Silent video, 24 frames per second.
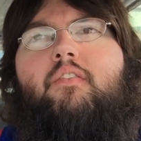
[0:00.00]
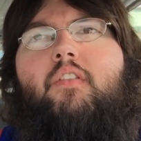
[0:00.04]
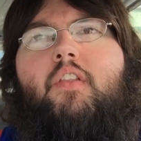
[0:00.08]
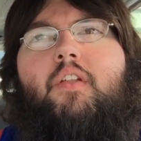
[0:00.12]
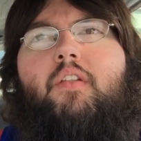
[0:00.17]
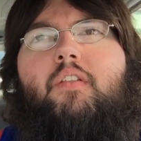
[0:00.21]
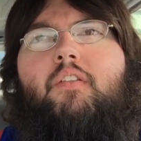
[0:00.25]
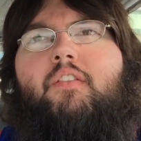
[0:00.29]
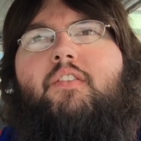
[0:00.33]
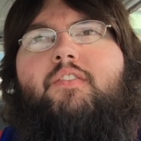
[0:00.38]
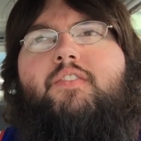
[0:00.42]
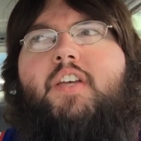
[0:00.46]

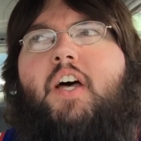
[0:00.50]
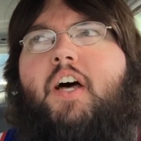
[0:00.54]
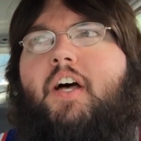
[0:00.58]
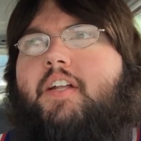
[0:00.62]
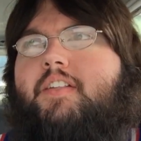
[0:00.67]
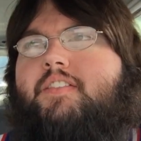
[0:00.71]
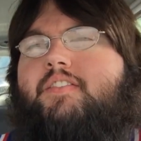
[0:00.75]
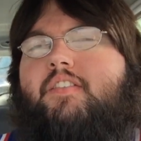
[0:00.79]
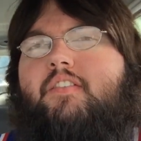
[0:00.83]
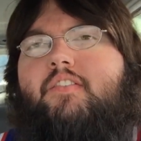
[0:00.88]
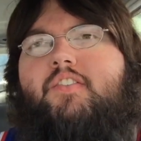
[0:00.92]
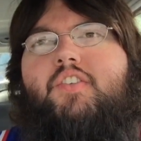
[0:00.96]
The
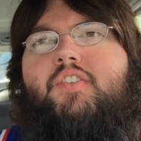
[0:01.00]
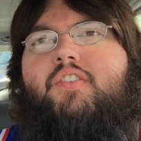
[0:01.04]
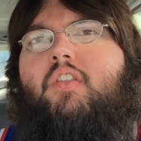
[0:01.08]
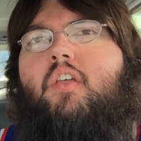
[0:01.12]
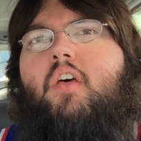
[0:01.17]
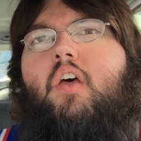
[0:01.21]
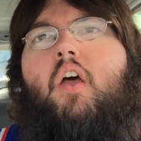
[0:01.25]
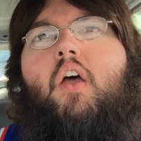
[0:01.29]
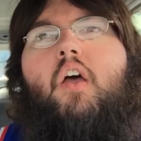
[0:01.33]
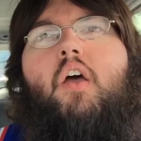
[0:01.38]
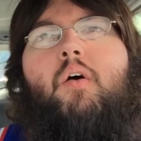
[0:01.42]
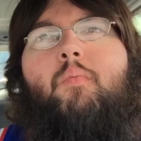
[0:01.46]
tons, just
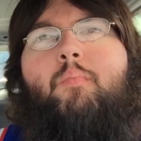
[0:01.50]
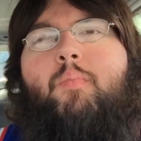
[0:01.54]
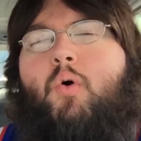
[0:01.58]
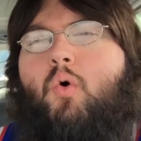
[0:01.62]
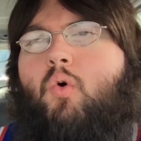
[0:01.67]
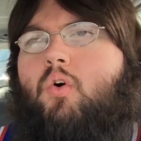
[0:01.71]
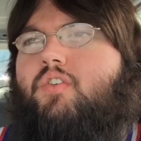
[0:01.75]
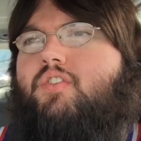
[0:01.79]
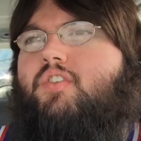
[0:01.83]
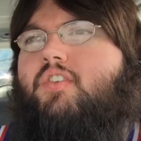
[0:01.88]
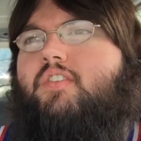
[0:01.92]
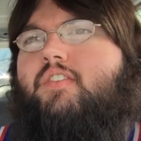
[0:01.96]

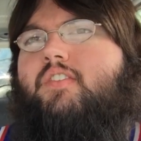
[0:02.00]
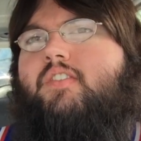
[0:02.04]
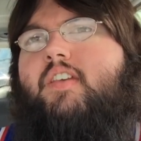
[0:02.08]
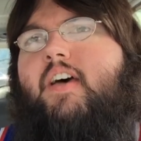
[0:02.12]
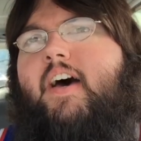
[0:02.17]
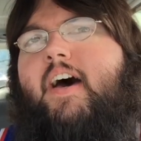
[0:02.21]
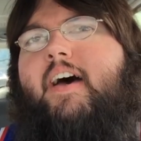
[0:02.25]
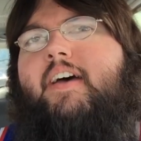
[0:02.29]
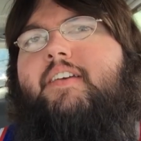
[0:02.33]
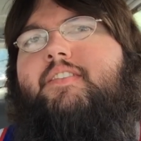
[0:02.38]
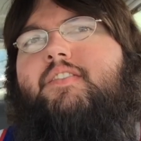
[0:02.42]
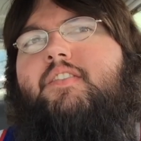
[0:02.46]
portion
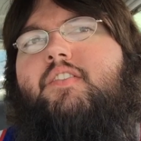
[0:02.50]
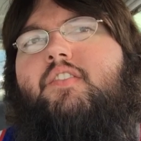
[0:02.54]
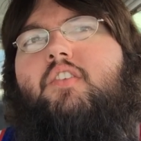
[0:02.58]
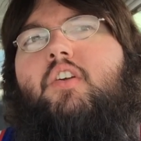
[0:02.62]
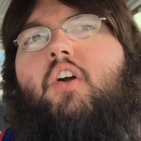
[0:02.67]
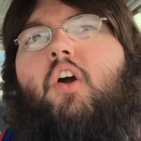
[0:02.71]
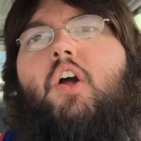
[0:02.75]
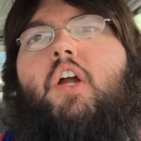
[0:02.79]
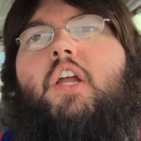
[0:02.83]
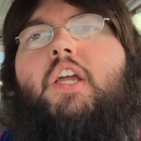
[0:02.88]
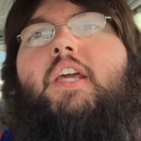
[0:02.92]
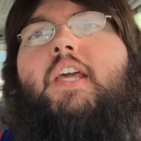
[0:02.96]
size is
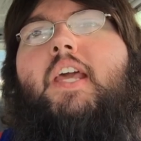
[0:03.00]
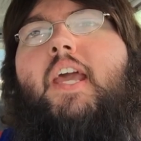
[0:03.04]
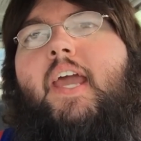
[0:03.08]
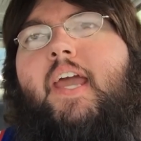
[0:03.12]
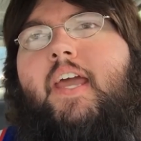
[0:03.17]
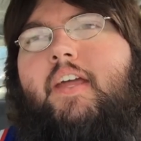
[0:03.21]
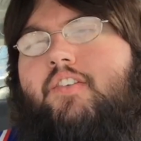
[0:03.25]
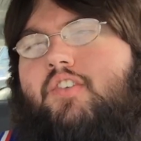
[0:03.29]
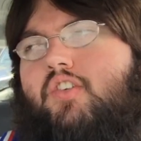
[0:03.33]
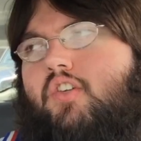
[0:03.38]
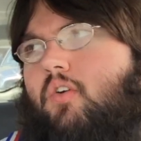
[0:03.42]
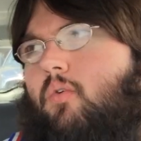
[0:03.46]

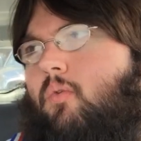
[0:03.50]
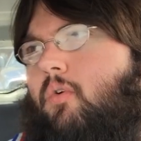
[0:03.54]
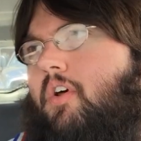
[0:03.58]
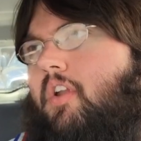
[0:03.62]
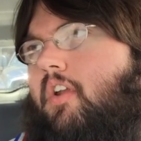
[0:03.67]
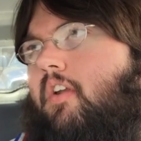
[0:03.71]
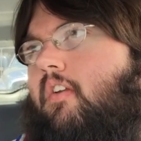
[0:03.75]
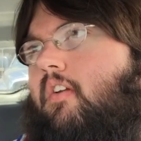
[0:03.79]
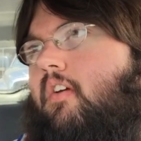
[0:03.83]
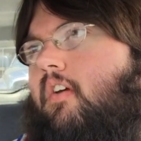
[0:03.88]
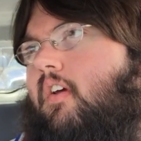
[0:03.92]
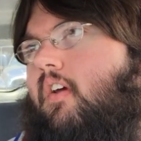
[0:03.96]
gargantuan. Huge,
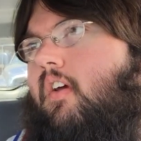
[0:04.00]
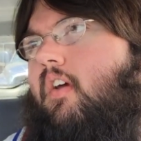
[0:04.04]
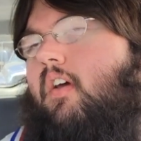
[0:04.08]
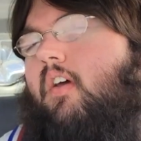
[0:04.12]
yeah.